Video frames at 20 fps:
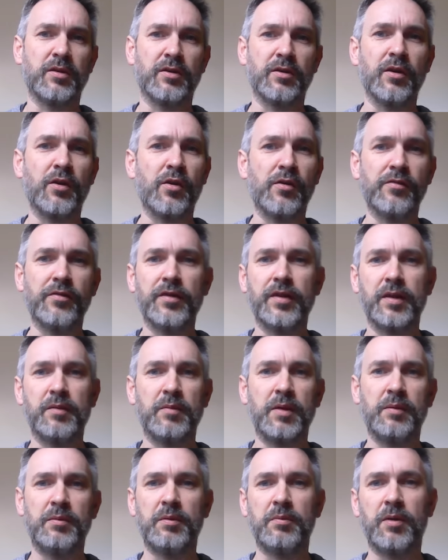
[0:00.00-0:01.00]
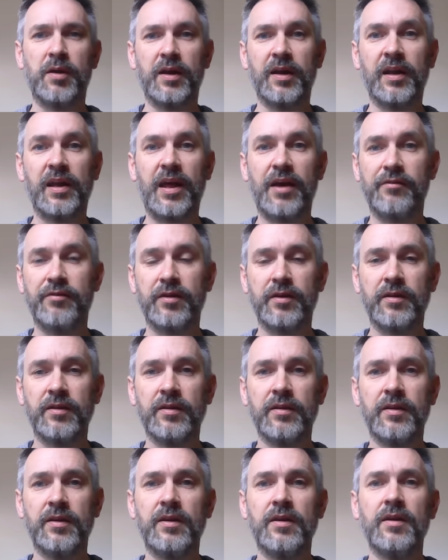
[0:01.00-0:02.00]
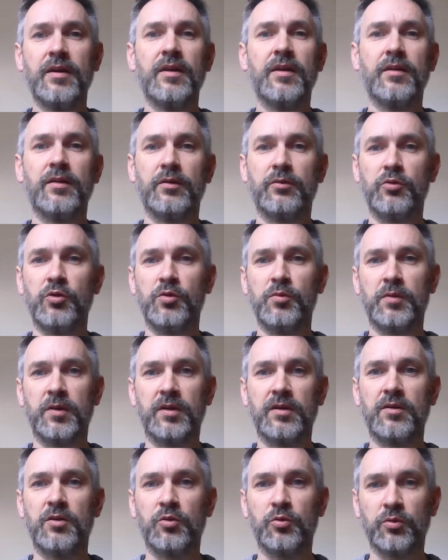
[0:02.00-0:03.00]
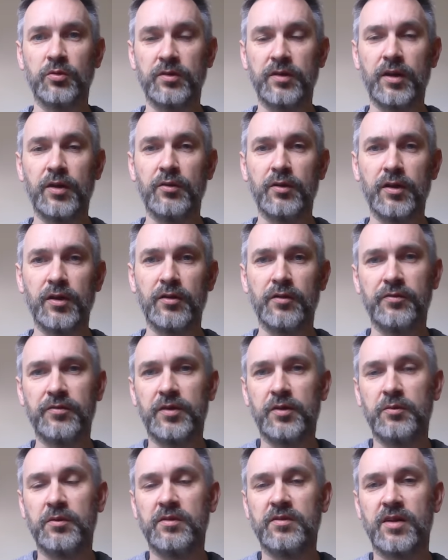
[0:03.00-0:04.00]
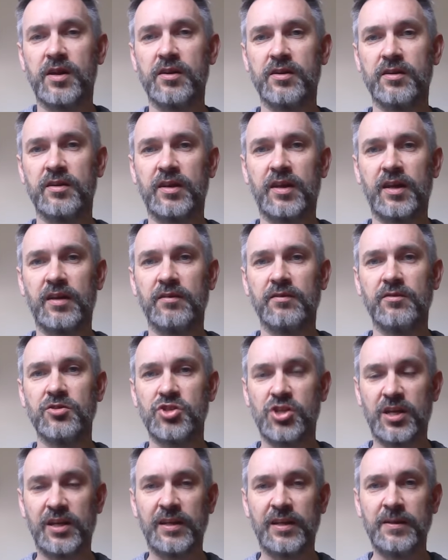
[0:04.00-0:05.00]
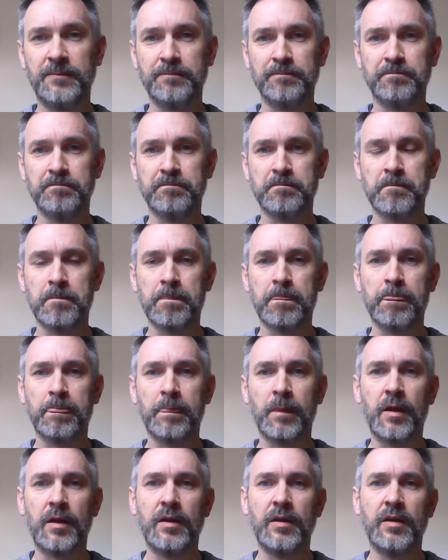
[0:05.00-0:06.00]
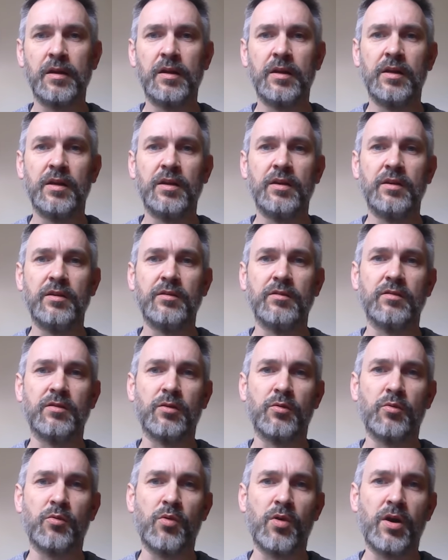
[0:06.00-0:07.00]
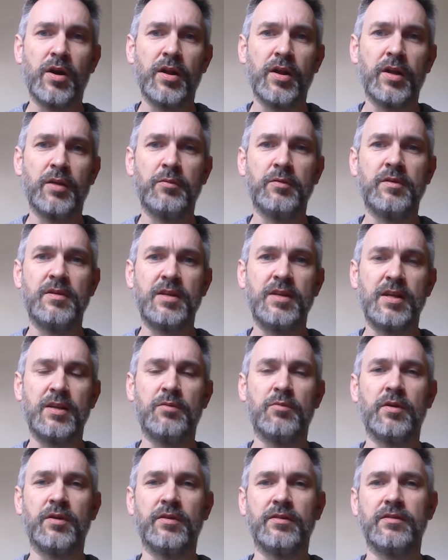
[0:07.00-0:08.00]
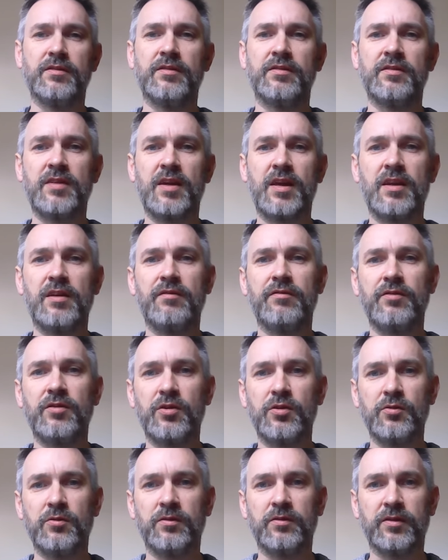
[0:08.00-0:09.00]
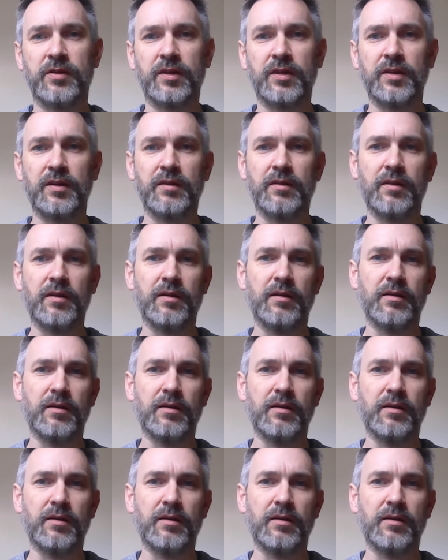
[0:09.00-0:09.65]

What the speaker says: turn off, and then maybe by 11, the room had cooled down enough that we started to get chilly. So what I did was, instead of using